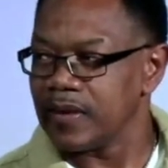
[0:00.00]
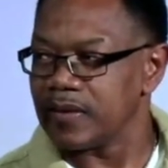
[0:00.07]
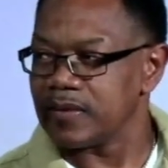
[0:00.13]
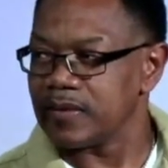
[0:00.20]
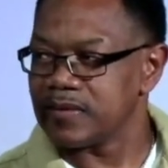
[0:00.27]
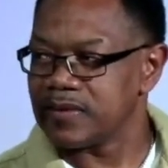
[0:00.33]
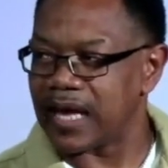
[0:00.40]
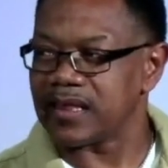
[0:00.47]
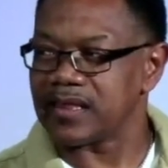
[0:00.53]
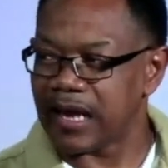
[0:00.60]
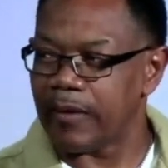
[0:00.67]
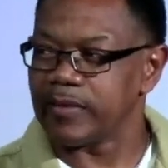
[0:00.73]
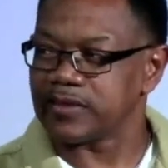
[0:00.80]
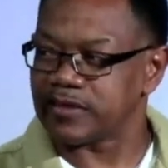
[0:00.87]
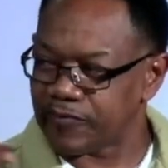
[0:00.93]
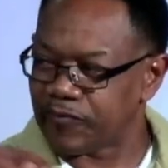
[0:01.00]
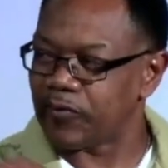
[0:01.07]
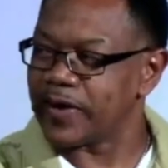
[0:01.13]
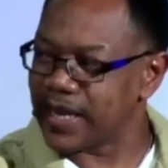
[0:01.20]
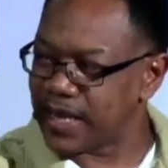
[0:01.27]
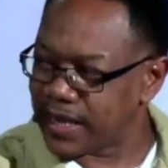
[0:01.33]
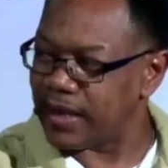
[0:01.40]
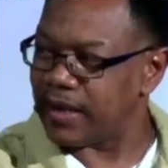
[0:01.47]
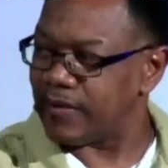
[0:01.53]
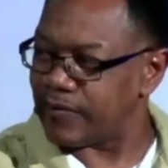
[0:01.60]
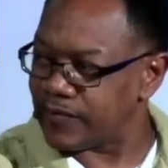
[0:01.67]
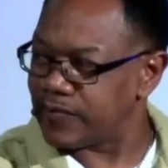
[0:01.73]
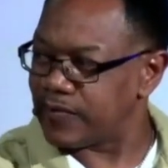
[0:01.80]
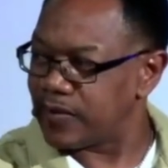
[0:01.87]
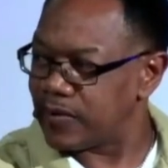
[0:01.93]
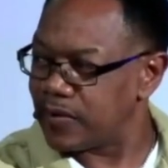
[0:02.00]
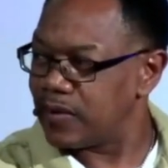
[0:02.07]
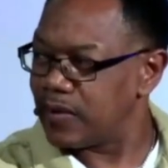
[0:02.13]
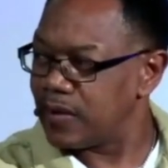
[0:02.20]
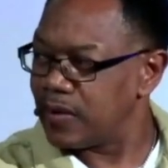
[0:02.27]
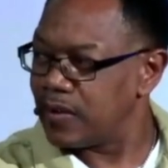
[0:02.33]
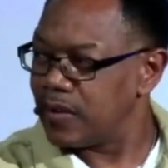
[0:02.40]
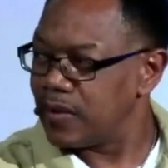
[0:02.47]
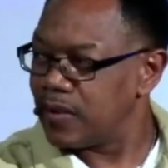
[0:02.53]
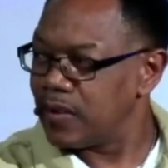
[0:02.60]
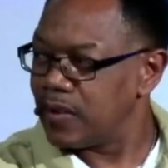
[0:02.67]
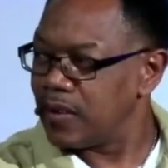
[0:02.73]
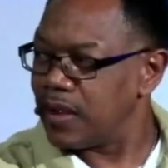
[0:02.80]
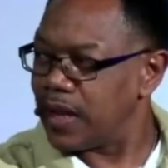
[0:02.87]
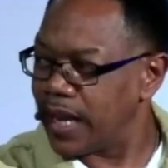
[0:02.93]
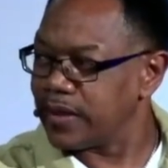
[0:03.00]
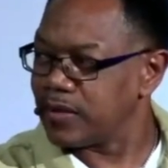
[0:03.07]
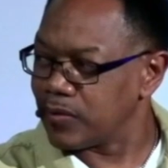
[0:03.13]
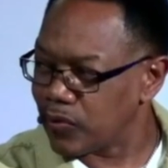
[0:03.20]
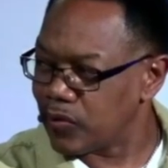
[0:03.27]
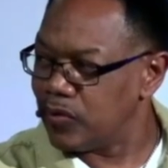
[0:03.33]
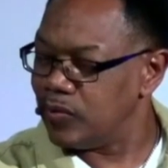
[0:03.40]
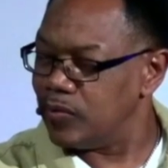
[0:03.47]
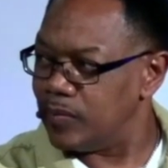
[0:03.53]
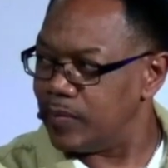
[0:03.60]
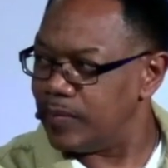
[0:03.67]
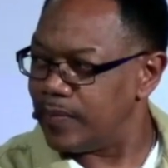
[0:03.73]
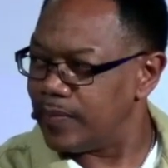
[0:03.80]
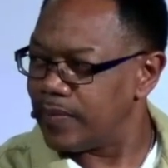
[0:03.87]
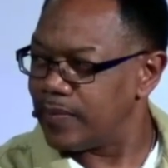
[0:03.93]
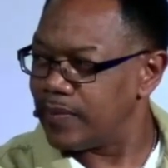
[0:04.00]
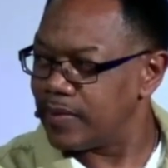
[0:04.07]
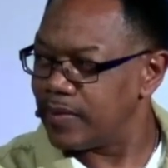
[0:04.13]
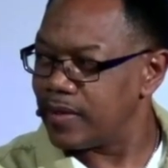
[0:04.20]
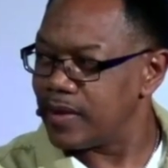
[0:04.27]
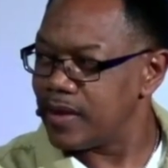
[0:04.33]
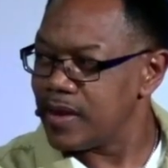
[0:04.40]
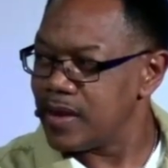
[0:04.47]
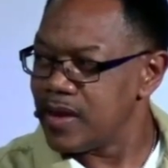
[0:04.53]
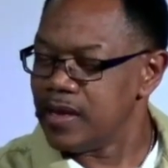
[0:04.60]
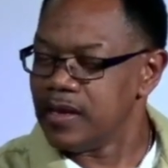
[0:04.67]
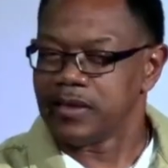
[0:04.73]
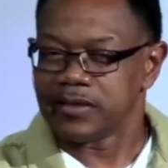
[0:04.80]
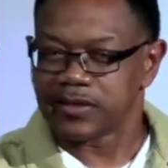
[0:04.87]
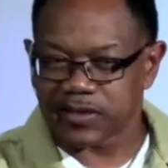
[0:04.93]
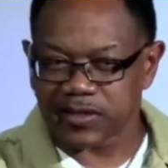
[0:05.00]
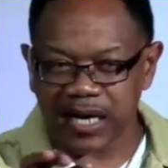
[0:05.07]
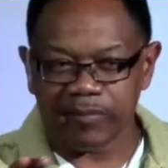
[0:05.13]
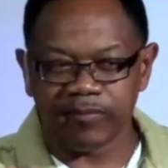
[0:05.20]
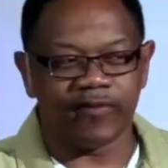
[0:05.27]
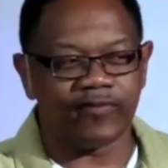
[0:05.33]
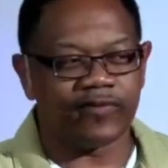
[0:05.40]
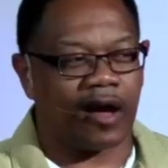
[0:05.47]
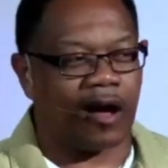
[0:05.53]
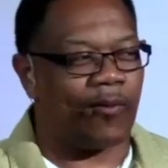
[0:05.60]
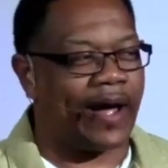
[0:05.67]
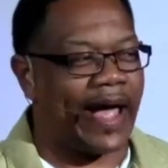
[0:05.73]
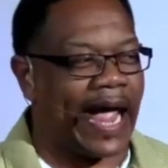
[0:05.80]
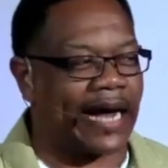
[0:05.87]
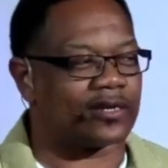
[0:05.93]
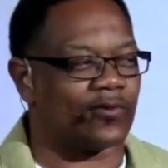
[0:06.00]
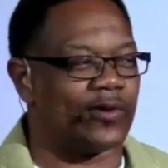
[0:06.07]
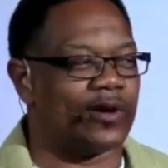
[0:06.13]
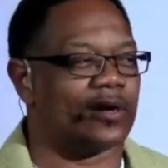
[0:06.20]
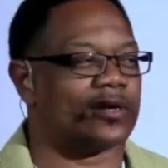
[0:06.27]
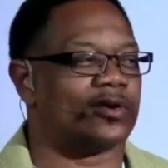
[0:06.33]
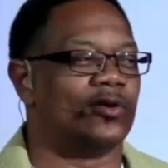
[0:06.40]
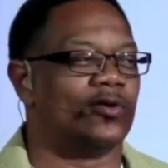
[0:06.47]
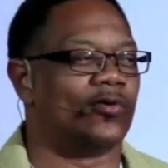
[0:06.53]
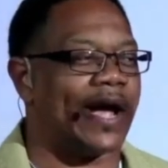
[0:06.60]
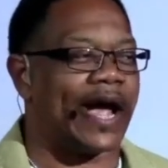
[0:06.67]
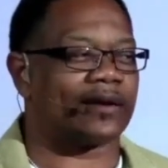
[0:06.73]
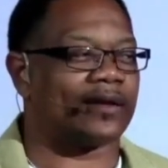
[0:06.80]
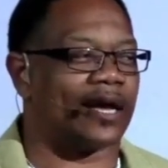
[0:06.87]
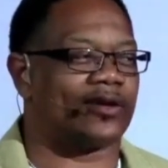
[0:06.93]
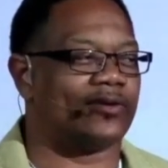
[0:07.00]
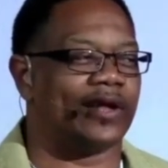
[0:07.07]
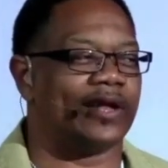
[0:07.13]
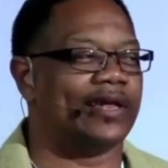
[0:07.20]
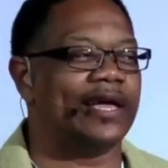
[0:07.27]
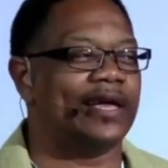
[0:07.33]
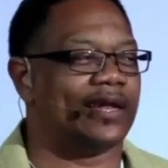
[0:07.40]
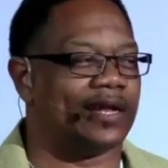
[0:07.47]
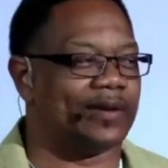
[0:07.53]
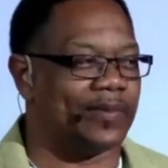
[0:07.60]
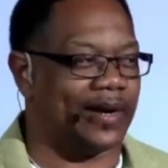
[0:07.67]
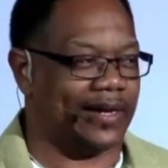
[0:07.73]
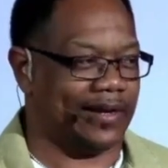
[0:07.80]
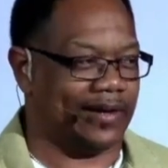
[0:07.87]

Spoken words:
that there was a free gift in the room. Some of y'all were acting real cool, act like you didn't need any money.